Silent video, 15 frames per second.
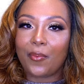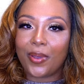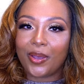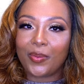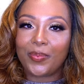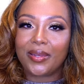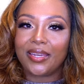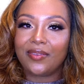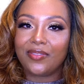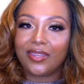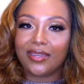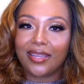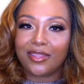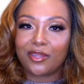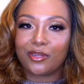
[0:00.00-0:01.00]
will be leaving the
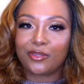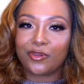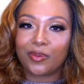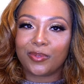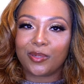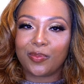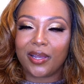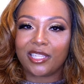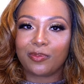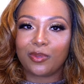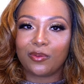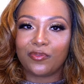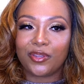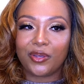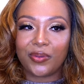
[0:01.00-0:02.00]
link in the description box
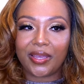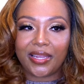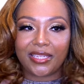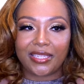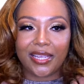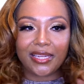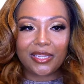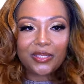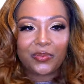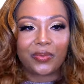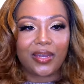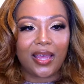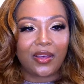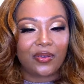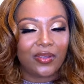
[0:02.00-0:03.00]
below for you. Go ahead and check this
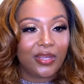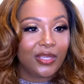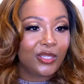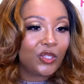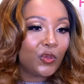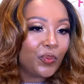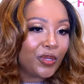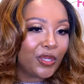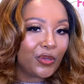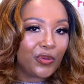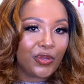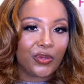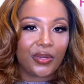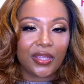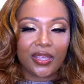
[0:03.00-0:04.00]
one out. Super
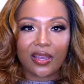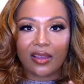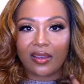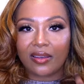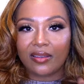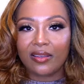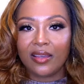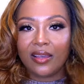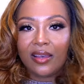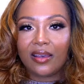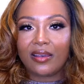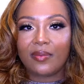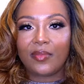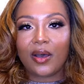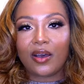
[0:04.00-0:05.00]
cute unit, y'all.
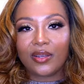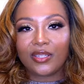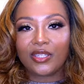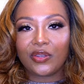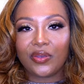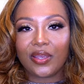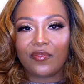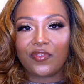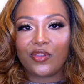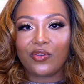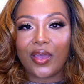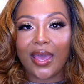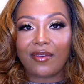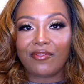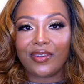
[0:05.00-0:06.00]
Also, if
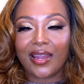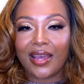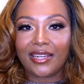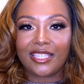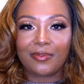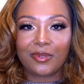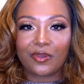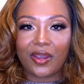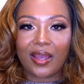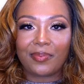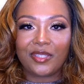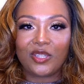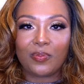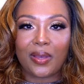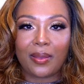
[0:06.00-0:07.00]
you have not
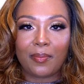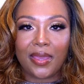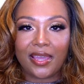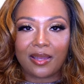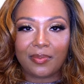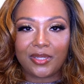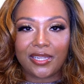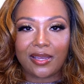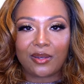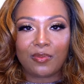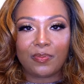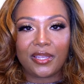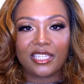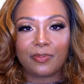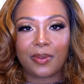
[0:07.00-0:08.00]
subscribed to my makeup
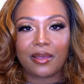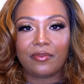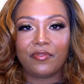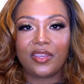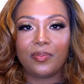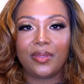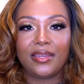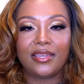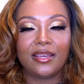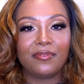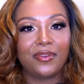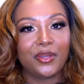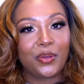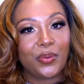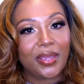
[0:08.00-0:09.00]
channel, Beats by Phoebe,
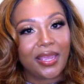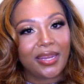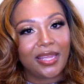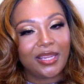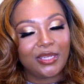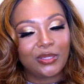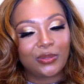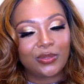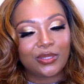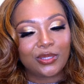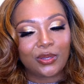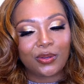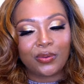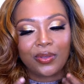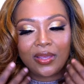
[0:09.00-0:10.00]
definitely go ahead and do
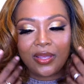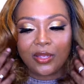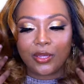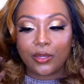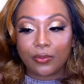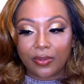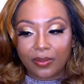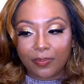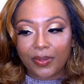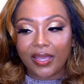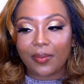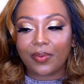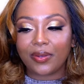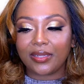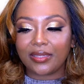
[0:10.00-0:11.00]
so. You will be
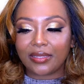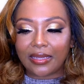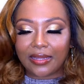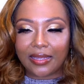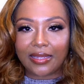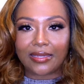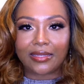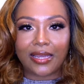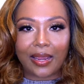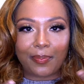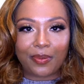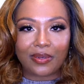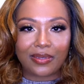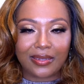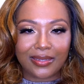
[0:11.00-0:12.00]
able to see these type
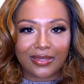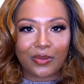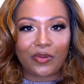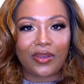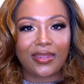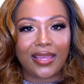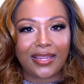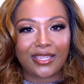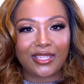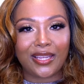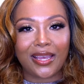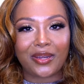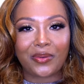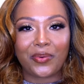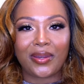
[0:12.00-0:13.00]
of looks on that
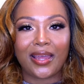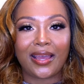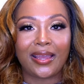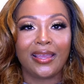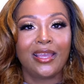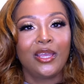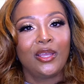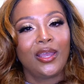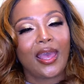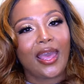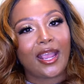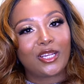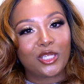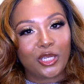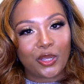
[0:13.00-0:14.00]
channel when I
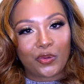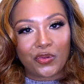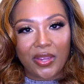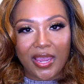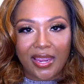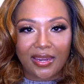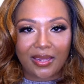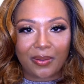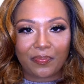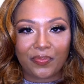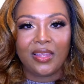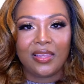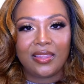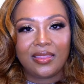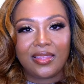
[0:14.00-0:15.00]
actually create
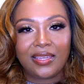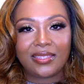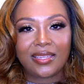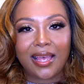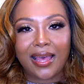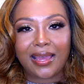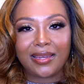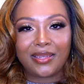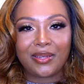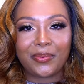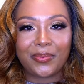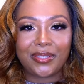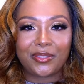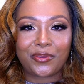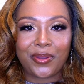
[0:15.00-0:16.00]
it. This eye
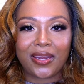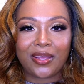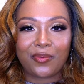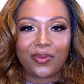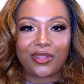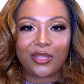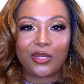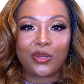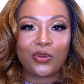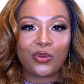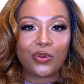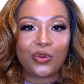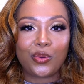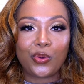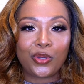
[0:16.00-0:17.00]
look was created with the
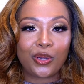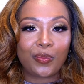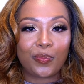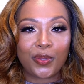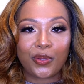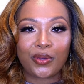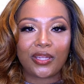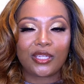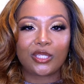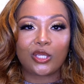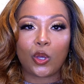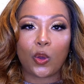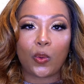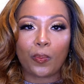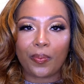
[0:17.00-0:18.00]
new Huda Beauty
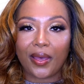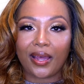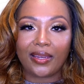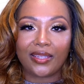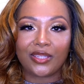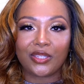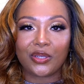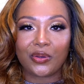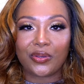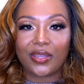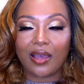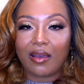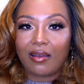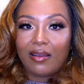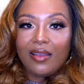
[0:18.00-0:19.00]
Taupe palette, so
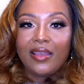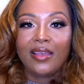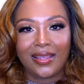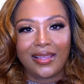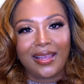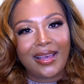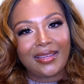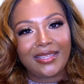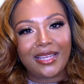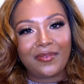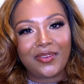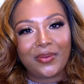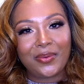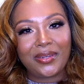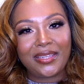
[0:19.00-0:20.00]
y'all, I
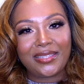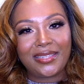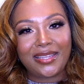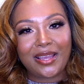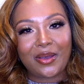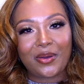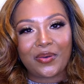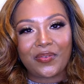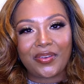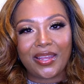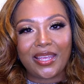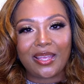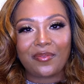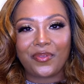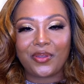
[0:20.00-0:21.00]
definitely want to see y'all over
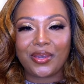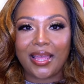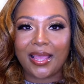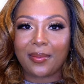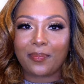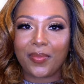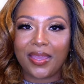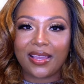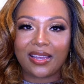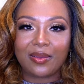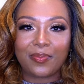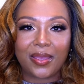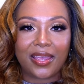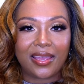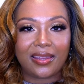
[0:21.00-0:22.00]
there if you like
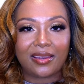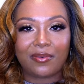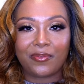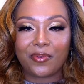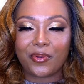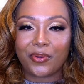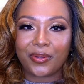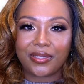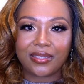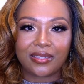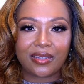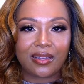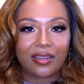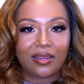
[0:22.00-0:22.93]
makeup and of course